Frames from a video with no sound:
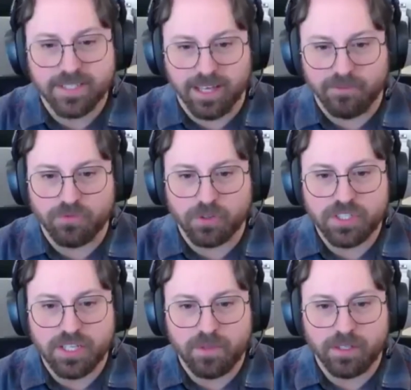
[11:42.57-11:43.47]
base level,
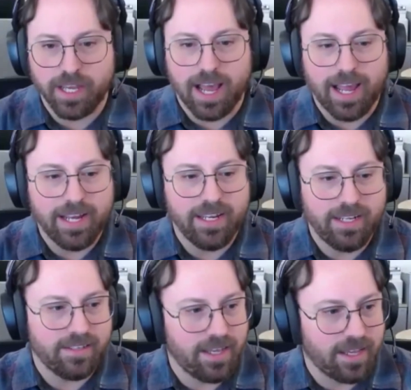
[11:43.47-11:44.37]
for something like, I
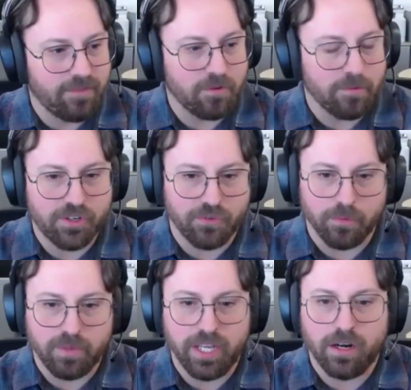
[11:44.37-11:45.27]
need to take
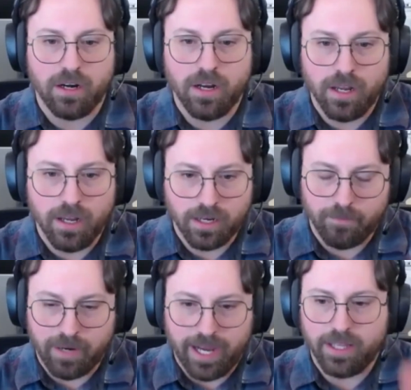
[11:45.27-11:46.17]
information from here,
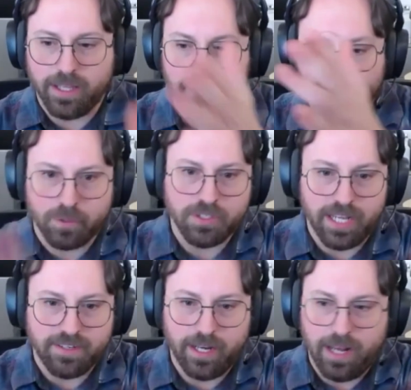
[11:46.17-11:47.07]
compile it,
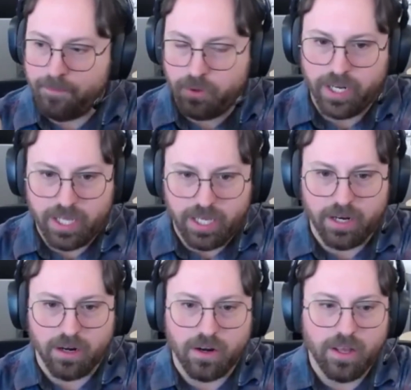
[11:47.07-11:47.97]
present it, and put it
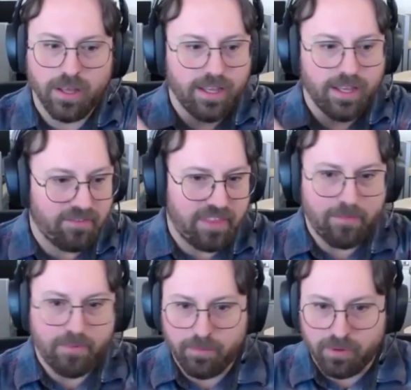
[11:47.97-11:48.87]
here. If
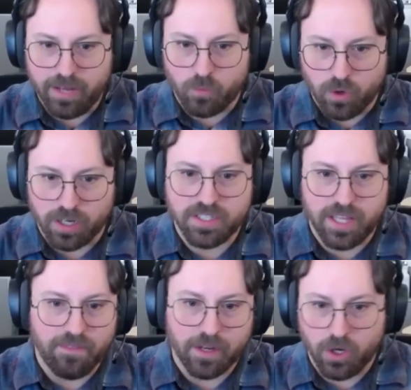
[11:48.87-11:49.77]
that pipeline works,
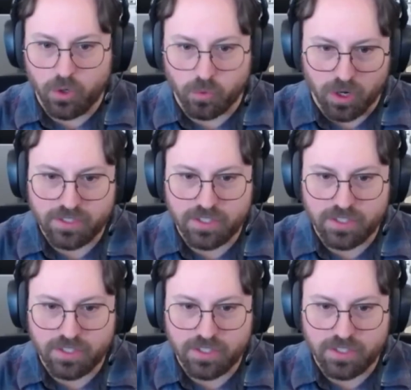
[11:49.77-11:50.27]
then the code